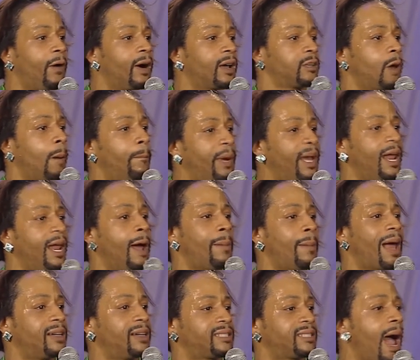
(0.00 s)
will be there
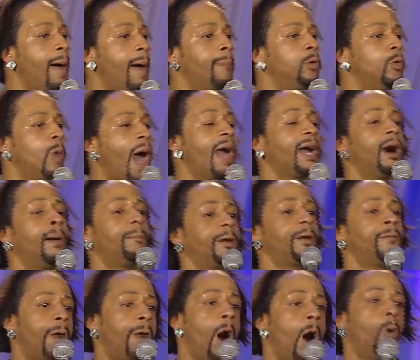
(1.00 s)
by the time you hang up the
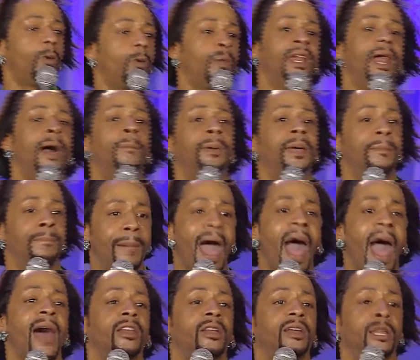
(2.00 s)
phone, and they'll be
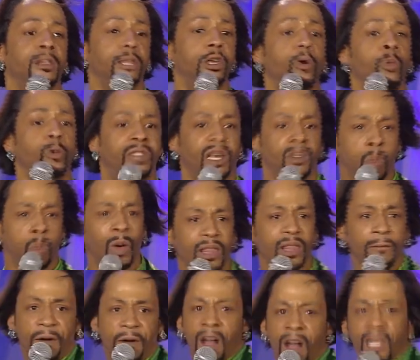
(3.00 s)
madder than you. Just what
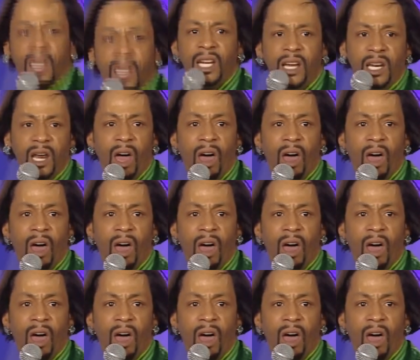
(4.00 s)
the fuck did he do?